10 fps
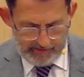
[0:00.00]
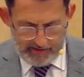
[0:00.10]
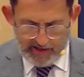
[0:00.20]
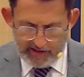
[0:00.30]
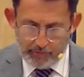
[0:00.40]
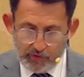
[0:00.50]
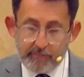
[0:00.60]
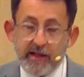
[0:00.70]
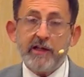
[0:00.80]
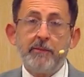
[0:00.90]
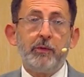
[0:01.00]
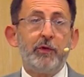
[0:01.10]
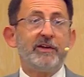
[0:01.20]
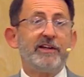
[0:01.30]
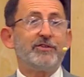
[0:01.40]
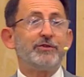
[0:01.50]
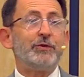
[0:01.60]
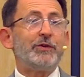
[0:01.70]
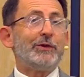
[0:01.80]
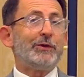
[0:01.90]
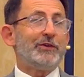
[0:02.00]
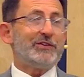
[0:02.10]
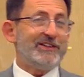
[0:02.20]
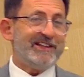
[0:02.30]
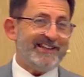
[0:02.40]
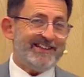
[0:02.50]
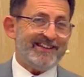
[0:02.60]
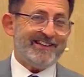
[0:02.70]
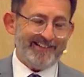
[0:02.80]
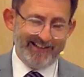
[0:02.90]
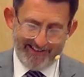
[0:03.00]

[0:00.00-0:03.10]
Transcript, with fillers: And I'm only making a point here, so don't get lost in the detail.